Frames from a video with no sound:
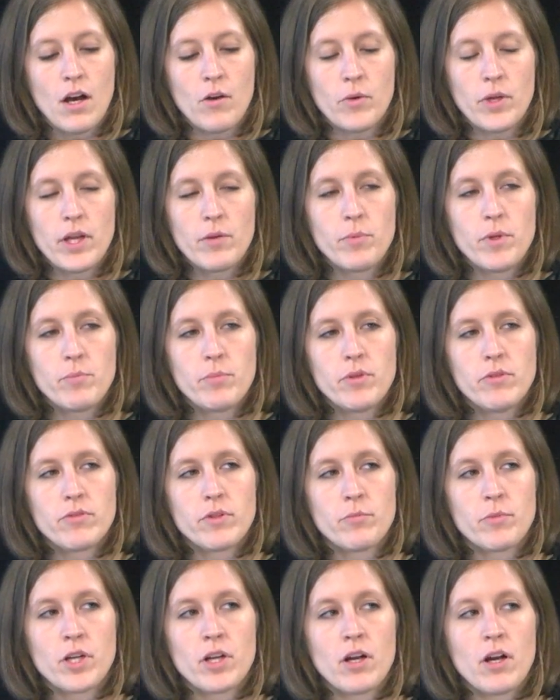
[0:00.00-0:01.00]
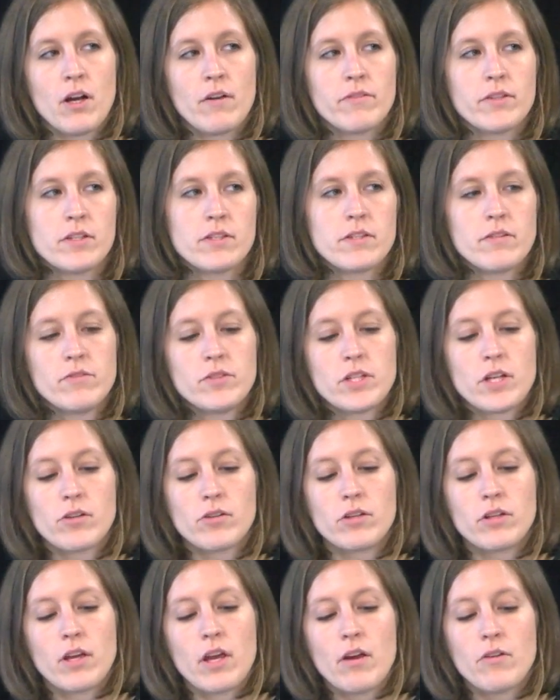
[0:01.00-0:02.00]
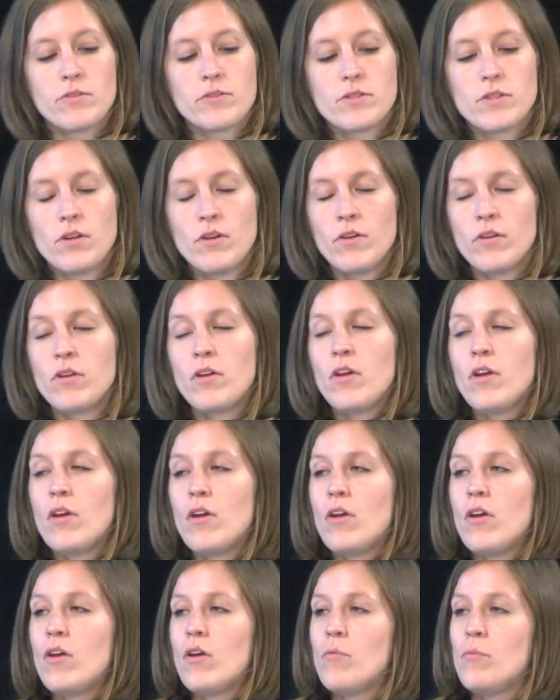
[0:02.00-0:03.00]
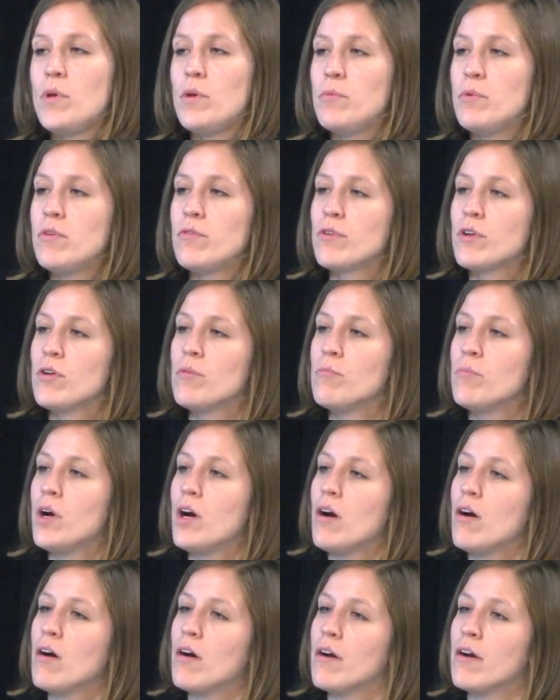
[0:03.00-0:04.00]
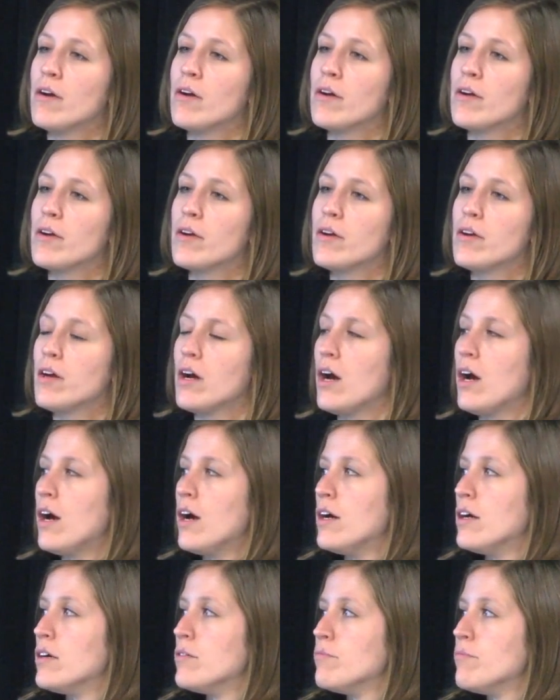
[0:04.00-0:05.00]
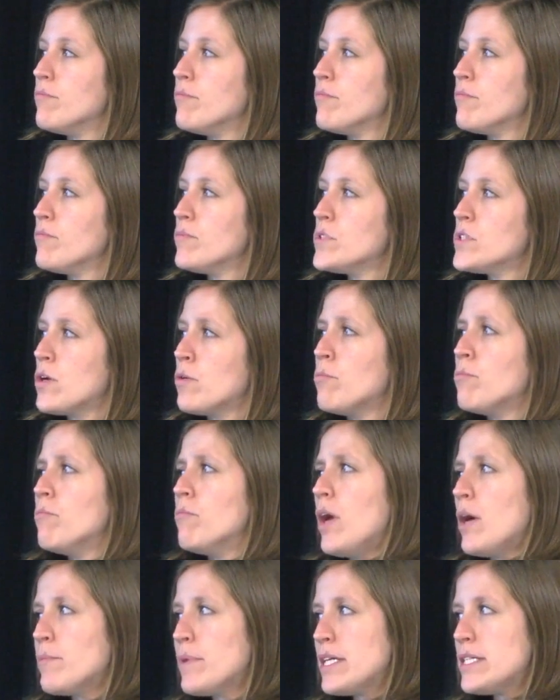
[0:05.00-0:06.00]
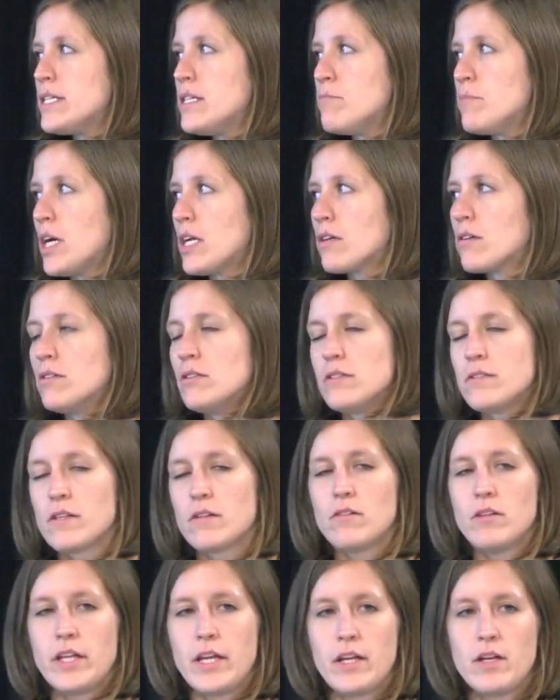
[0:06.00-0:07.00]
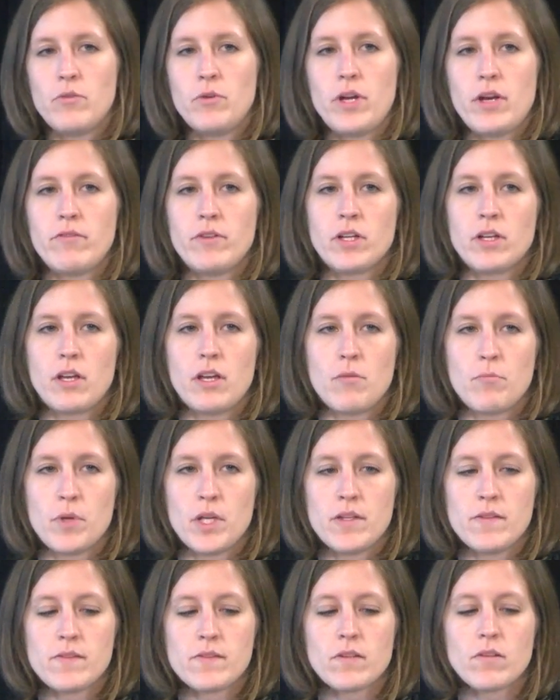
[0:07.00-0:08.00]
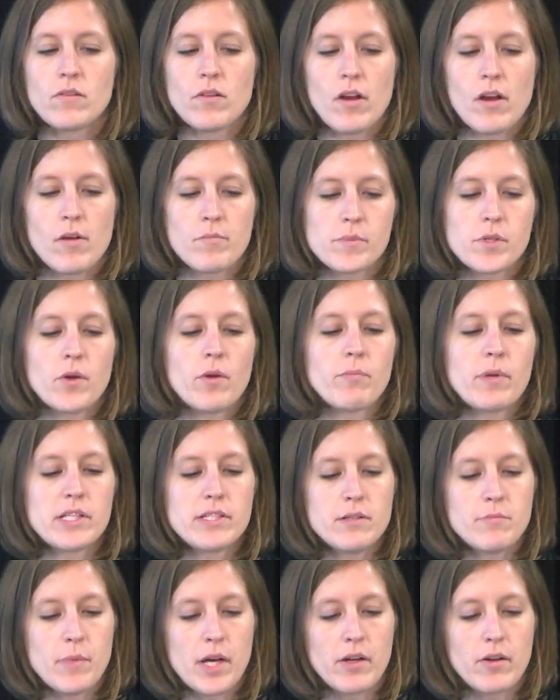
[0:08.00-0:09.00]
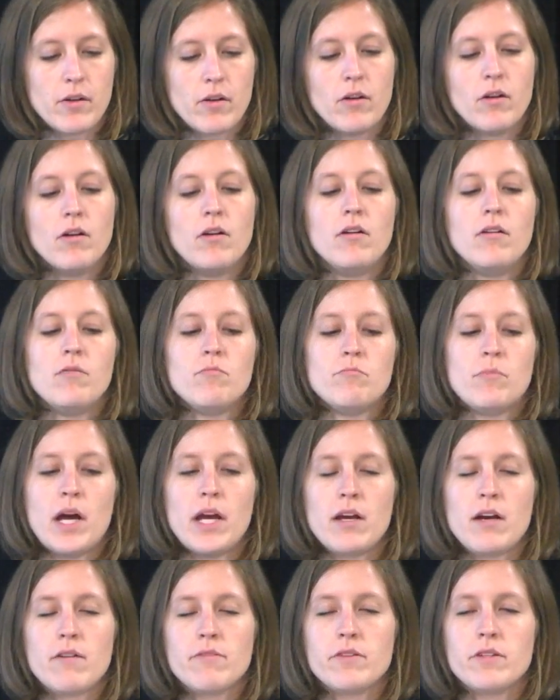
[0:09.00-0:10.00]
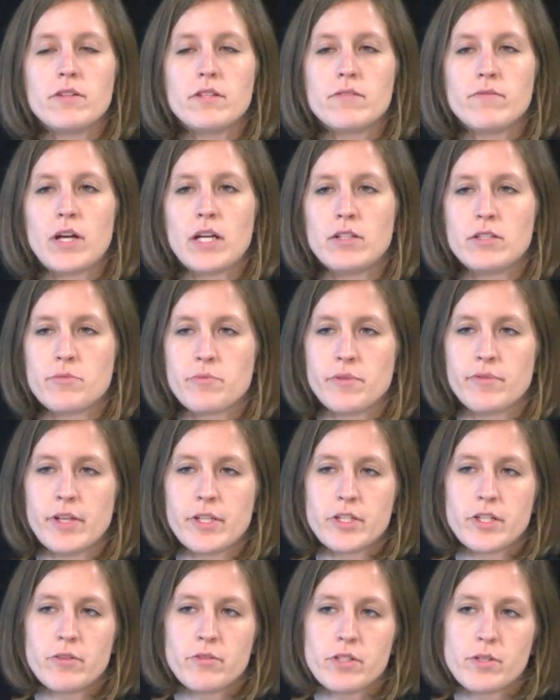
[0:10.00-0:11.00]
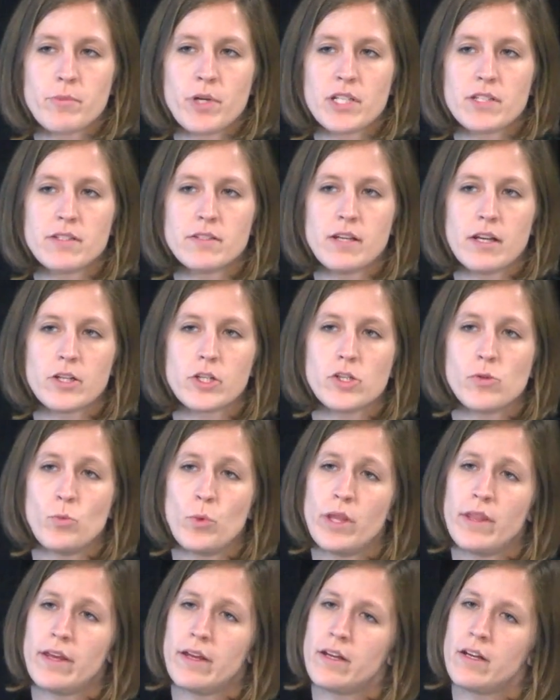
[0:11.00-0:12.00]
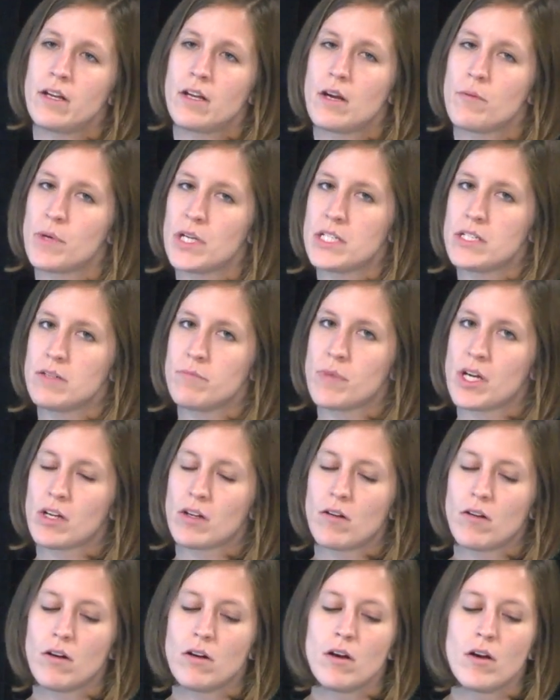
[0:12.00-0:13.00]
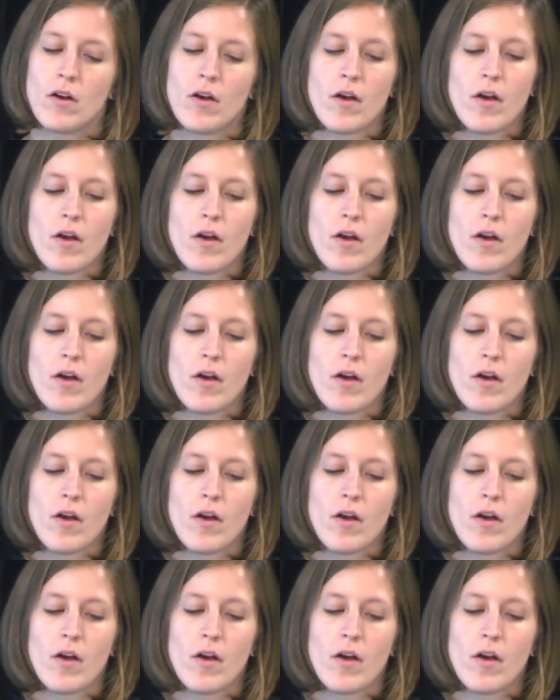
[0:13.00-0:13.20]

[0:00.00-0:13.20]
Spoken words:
We had people from our Office of General Counsel, people from our, so MIT Medical is a clinic we have on campus. So MIT Medical, my office, Violence Prevention and Response, is actually within MIT Medical.